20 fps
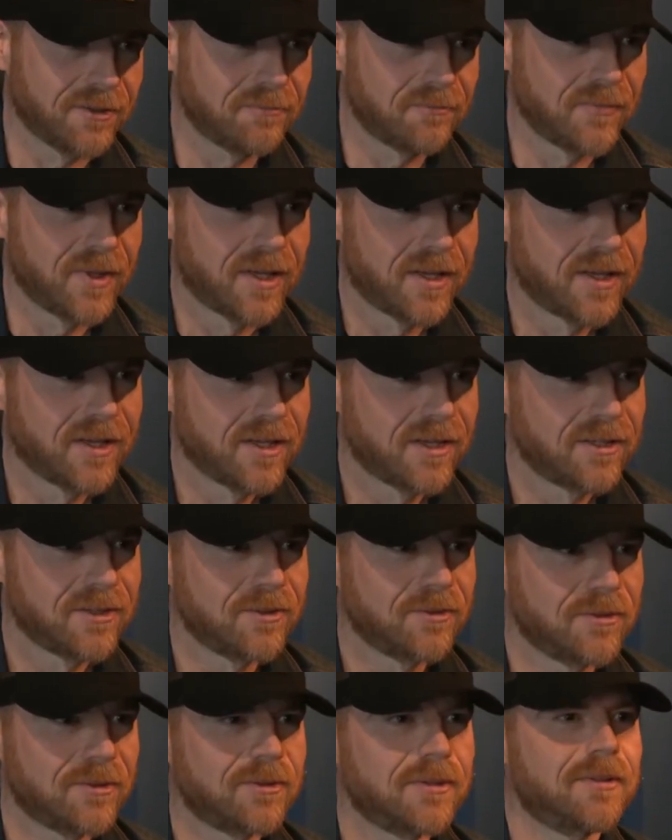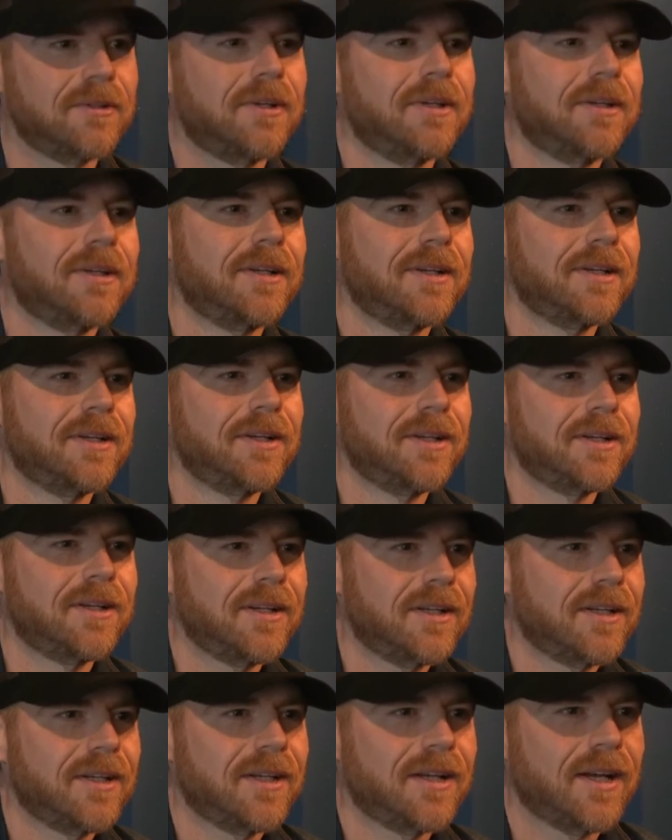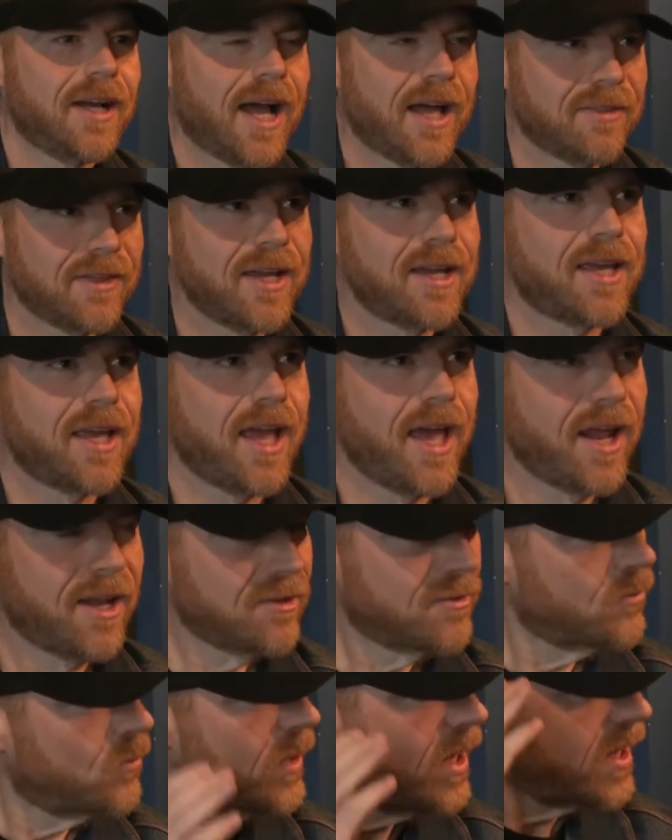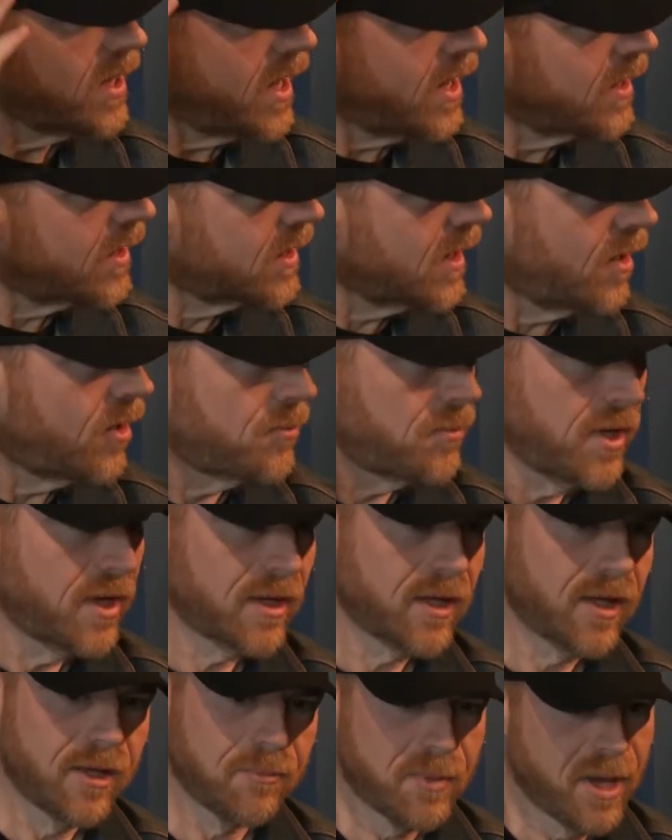of kind of looked mullety in the music video. I think he had it the way he had it combed like that.